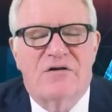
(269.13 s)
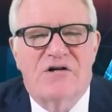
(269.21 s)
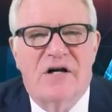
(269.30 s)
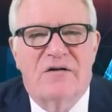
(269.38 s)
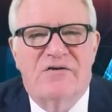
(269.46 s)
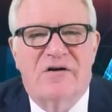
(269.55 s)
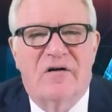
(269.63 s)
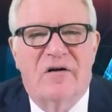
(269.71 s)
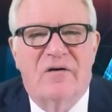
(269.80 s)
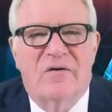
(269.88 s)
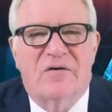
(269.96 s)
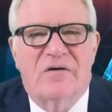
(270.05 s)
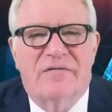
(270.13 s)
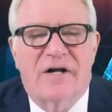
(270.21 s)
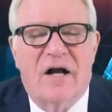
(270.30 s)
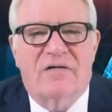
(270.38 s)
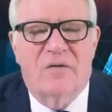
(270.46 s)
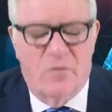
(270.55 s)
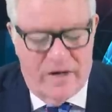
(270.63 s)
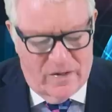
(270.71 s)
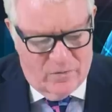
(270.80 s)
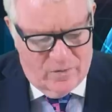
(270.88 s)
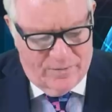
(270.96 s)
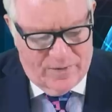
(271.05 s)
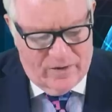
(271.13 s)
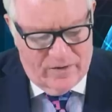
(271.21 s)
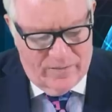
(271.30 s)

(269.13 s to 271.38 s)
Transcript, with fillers: of ginger and looks as if a gust of wind would blow